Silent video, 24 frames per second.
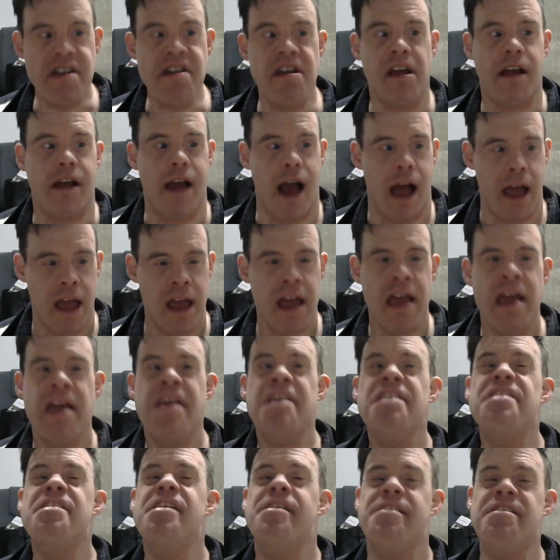
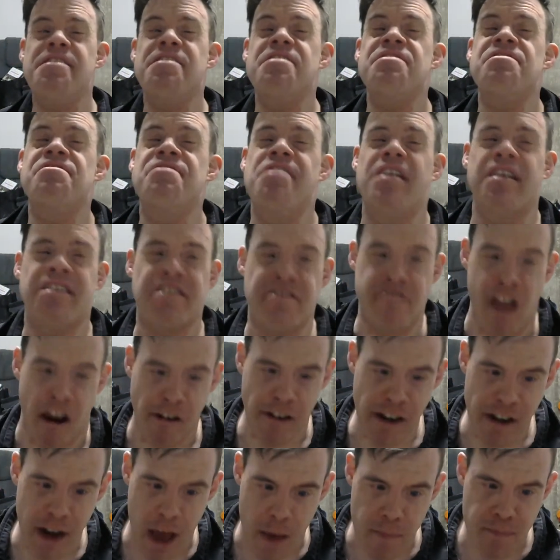You
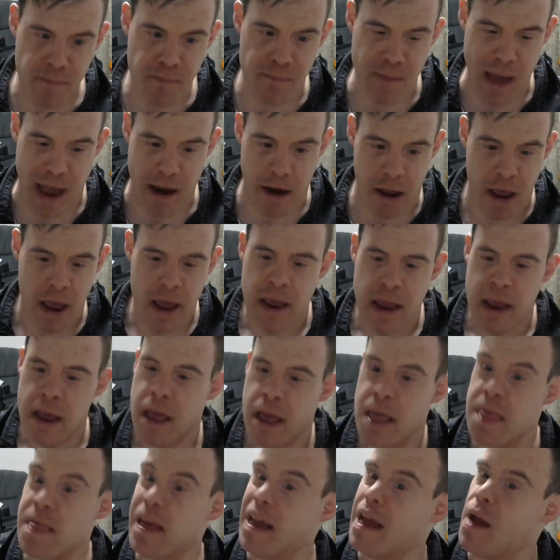started up that
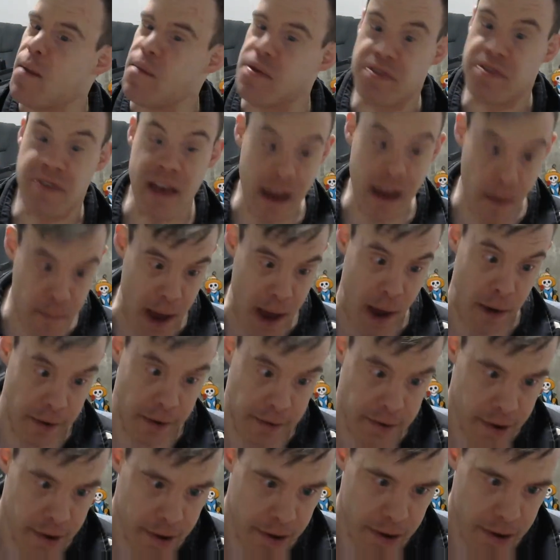like I mean think about
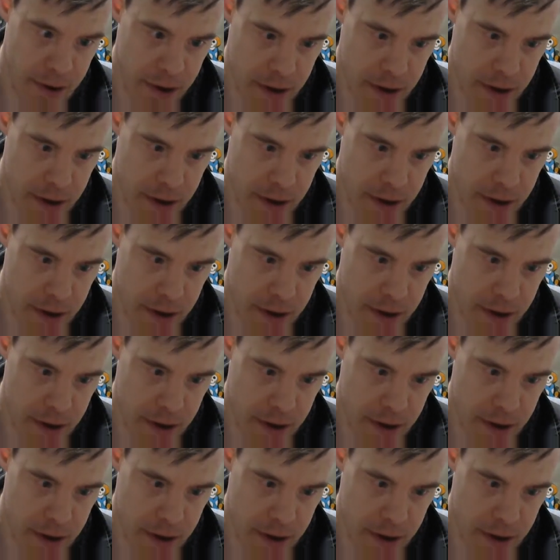it.